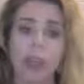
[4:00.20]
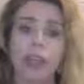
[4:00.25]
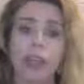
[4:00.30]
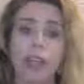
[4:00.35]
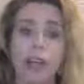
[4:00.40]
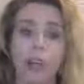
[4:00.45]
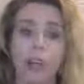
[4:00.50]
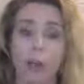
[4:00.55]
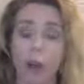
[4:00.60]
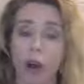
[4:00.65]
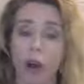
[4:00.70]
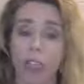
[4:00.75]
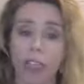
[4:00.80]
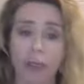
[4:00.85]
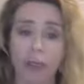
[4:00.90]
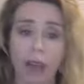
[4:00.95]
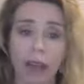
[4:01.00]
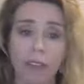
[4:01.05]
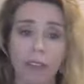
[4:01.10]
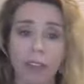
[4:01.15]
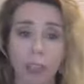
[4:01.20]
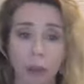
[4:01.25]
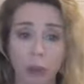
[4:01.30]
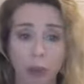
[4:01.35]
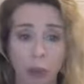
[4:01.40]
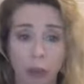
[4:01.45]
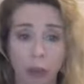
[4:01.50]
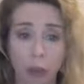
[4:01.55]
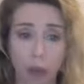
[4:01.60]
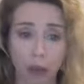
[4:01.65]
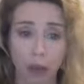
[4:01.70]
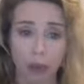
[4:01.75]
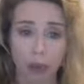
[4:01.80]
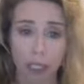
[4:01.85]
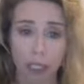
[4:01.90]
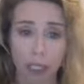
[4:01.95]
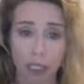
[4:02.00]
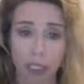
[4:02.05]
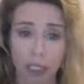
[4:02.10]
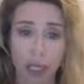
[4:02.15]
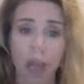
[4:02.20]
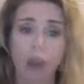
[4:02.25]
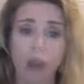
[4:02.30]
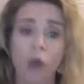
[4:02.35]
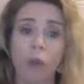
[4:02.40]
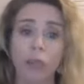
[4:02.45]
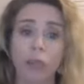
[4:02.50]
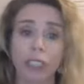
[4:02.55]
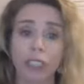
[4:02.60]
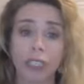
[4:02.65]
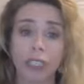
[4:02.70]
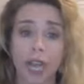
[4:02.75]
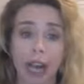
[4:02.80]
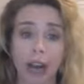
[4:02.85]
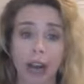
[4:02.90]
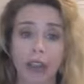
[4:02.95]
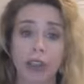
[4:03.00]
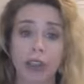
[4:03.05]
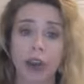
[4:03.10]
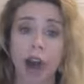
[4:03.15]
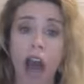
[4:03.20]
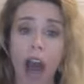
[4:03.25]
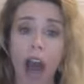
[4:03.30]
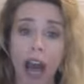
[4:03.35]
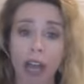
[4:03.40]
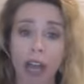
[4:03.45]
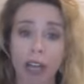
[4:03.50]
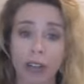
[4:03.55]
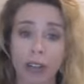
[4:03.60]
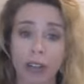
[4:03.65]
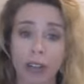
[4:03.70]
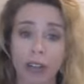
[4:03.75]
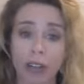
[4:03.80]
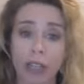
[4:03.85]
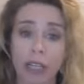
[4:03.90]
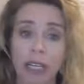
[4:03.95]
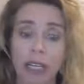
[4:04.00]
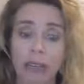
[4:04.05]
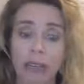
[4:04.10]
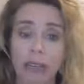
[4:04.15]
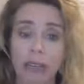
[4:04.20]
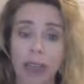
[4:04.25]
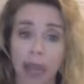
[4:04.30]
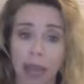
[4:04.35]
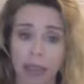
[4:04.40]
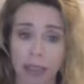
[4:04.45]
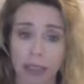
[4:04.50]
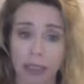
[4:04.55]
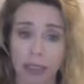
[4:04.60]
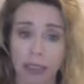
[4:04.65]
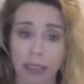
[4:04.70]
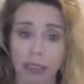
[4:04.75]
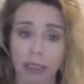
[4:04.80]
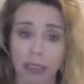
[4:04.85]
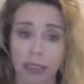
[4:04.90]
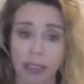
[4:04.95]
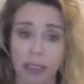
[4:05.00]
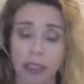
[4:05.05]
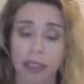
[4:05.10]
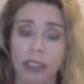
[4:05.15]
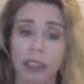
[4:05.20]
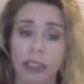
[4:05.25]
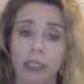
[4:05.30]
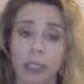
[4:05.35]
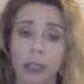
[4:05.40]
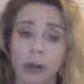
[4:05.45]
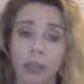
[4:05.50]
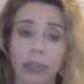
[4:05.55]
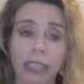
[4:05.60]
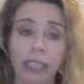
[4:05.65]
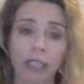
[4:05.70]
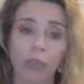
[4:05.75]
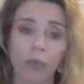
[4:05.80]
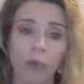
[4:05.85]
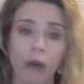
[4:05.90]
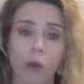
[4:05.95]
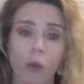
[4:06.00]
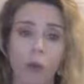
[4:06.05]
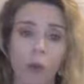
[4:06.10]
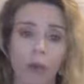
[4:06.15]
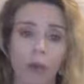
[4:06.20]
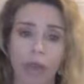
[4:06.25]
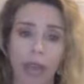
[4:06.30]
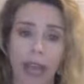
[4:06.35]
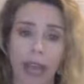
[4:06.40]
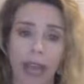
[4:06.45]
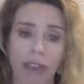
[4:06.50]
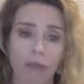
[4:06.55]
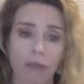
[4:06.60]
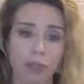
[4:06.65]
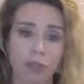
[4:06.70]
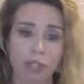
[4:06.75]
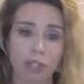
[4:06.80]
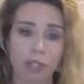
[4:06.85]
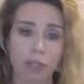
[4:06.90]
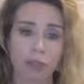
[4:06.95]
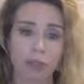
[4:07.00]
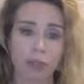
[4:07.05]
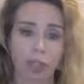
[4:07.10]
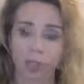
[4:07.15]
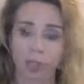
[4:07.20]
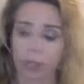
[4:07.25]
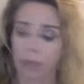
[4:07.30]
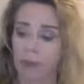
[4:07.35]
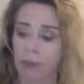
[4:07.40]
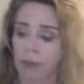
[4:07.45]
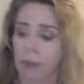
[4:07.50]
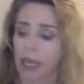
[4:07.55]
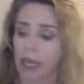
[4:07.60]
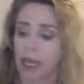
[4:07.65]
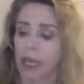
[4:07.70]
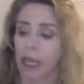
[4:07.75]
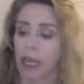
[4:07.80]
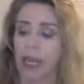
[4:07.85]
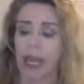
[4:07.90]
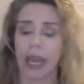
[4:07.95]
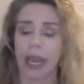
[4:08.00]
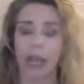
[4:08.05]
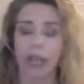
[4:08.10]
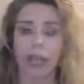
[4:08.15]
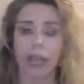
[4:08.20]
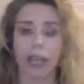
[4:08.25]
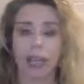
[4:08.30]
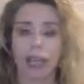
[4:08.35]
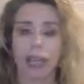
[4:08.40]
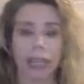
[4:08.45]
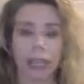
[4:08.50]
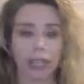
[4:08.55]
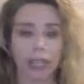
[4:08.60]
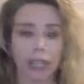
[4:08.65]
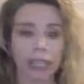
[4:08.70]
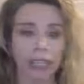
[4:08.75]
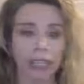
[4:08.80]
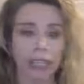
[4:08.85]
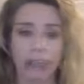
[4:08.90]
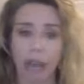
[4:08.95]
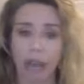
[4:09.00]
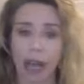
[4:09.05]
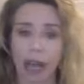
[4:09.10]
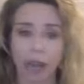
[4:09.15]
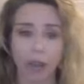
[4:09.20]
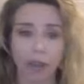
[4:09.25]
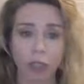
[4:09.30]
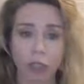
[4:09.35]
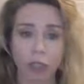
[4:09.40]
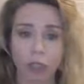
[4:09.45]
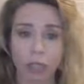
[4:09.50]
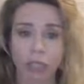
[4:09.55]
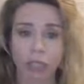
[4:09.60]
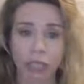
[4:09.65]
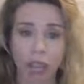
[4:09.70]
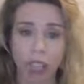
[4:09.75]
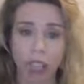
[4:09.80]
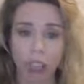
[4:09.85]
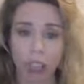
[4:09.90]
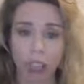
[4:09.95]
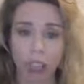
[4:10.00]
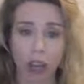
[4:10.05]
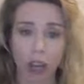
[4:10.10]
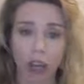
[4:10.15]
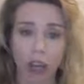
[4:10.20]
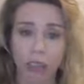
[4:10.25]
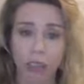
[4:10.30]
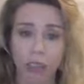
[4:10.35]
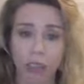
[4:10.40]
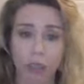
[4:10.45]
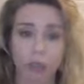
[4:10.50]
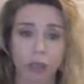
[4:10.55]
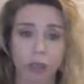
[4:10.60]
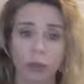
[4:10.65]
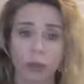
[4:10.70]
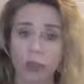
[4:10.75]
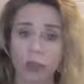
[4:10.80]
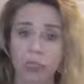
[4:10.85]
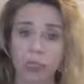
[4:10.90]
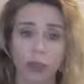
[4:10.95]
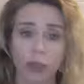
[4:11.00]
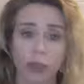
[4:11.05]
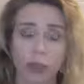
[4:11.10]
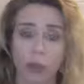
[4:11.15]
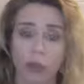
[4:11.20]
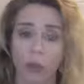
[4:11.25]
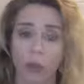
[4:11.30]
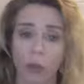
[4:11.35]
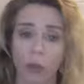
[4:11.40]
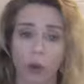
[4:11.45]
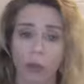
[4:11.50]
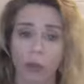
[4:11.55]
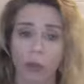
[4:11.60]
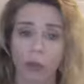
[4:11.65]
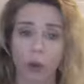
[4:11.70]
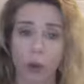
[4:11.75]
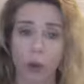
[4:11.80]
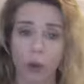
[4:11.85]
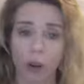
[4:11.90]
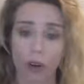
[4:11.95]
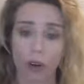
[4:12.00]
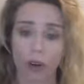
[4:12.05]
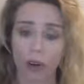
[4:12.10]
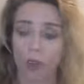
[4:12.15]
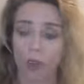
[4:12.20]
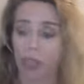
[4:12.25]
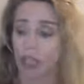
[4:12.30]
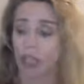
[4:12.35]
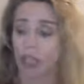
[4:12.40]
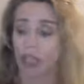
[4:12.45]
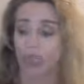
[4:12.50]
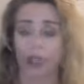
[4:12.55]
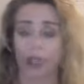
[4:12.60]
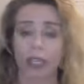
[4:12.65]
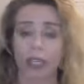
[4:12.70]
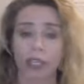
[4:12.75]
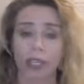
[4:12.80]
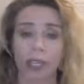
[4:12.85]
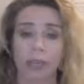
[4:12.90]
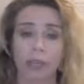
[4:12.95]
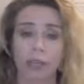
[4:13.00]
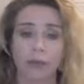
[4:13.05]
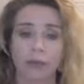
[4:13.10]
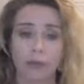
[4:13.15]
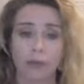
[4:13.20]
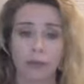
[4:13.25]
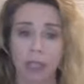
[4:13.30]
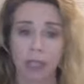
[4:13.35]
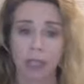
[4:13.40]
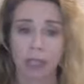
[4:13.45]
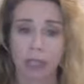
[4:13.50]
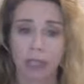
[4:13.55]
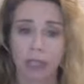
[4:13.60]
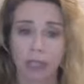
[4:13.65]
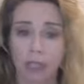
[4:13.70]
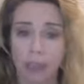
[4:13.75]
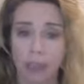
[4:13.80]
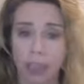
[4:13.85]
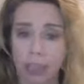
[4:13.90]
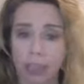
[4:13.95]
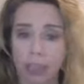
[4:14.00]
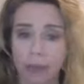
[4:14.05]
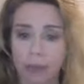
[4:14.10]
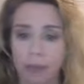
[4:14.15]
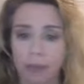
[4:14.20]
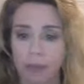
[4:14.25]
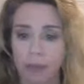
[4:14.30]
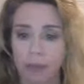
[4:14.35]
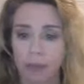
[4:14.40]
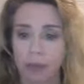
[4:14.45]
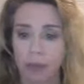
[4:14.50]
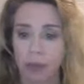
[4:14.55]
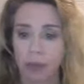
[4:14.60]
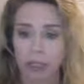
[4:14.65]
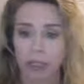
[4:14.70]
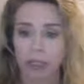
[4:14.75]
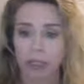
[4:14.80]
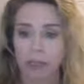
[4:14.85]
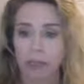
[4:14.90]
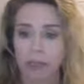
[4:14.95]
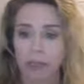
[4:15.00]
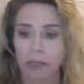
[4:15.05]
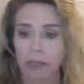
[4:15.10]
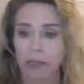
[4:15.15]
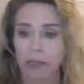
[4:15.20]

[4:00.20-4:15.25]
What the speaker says: Now you also have those 12b1 fees, which now they're higher in that. So that's about 1.5% usually. And then again, they still have those transaction costs, so another 1.25. So you're looking at easily, what is that?